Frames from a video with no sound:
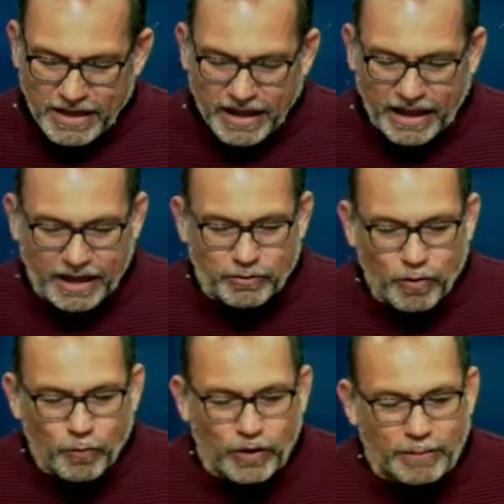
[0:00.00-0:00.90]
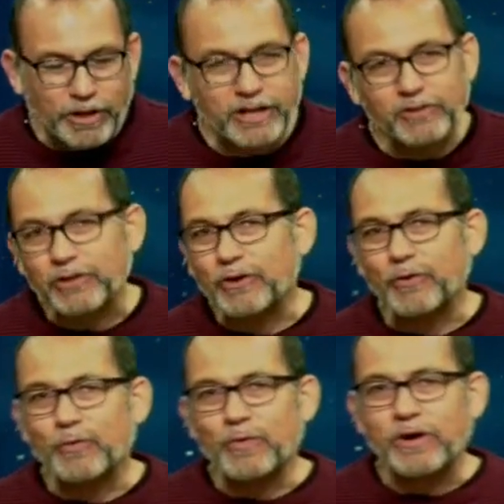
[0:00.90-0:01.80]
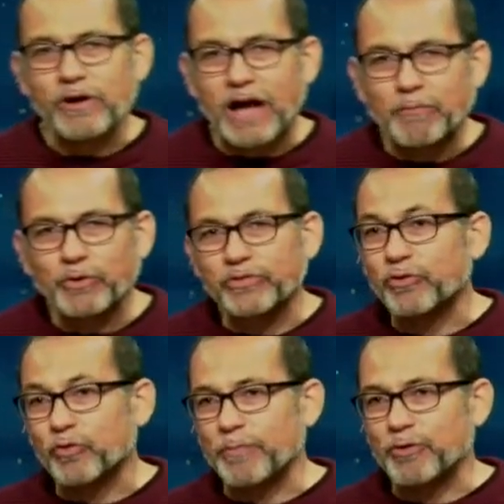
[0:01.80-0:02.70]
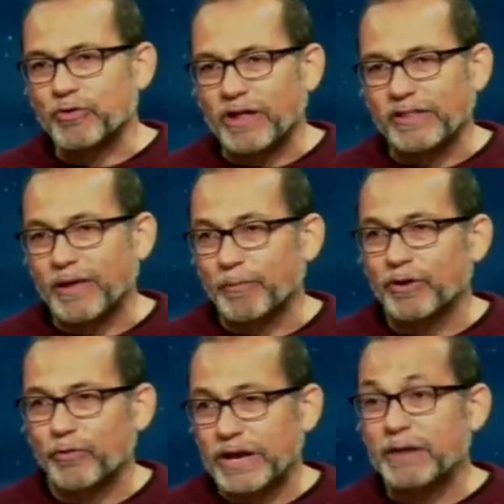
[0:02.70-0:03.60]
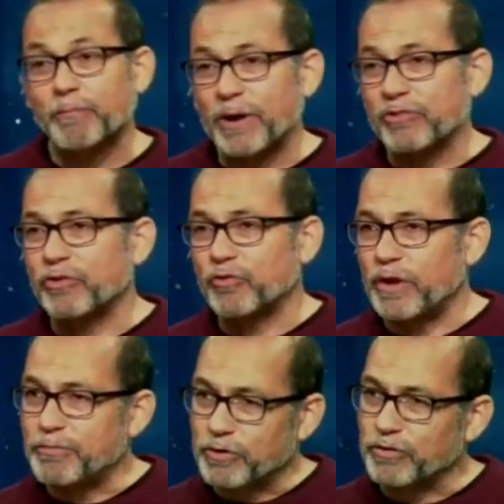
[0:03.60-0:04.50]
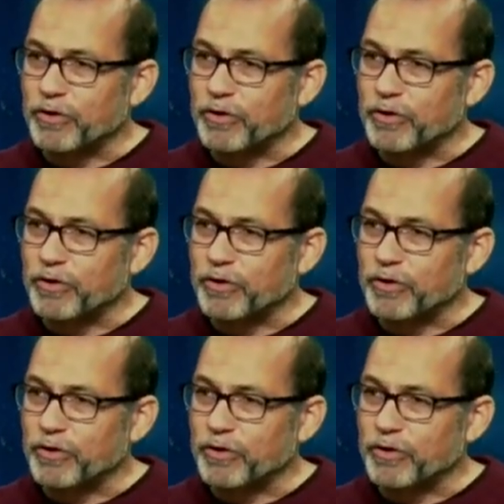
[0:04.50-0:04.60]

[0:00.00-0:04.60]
And what I'm going to do um, with the scriptures on this, I'm going to read a bunch of scriptures.